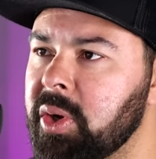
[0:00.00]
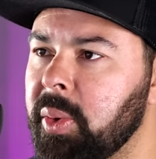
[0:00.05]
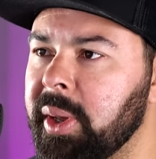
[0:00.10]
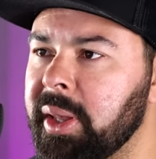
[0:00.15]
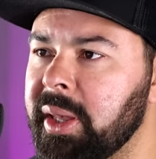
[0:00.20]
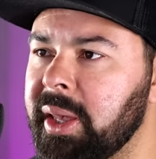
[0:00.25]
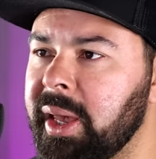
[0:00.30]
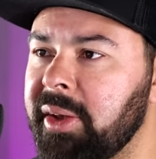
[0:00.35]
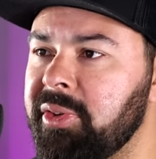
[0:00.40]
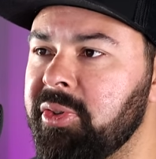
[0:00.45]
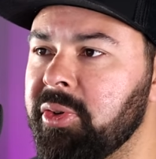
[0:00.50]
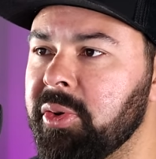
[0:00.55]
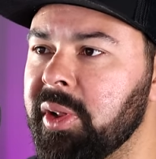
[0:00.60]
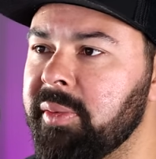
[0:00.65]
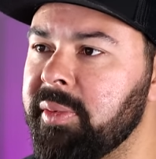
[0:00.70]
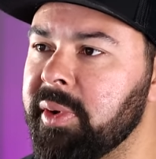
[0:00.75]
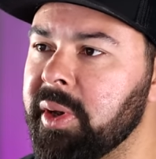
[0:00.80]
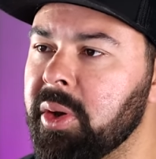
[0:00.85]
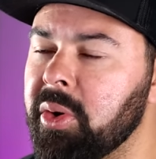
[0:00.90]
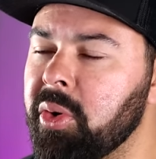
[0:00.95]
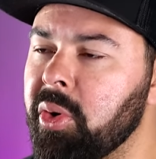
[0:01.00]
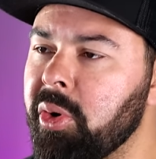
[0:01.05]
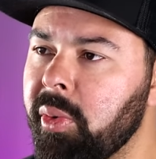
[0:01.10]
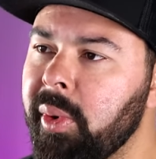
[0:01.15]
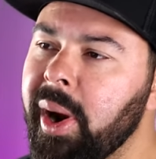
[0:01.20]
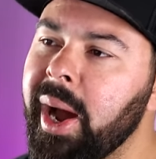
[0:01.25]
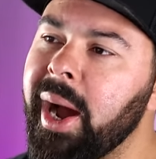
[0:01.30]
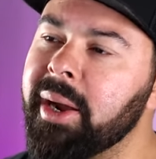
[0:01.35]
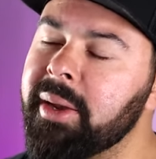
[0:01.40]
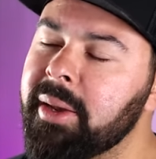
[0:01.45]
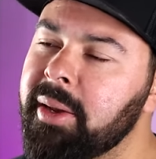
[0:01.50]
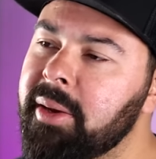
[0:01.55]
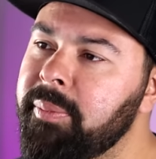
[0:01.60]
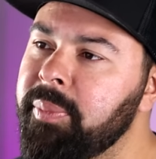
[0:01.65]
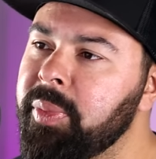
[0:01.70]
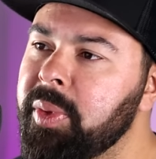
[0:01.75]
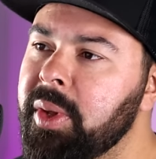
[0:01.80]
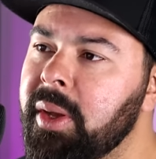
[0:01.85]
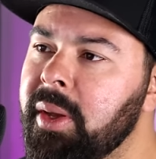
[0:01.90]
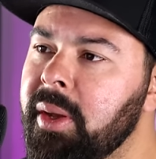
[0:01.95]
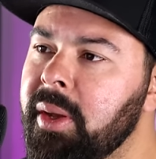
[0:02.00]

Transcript: So in case you're living under a rock,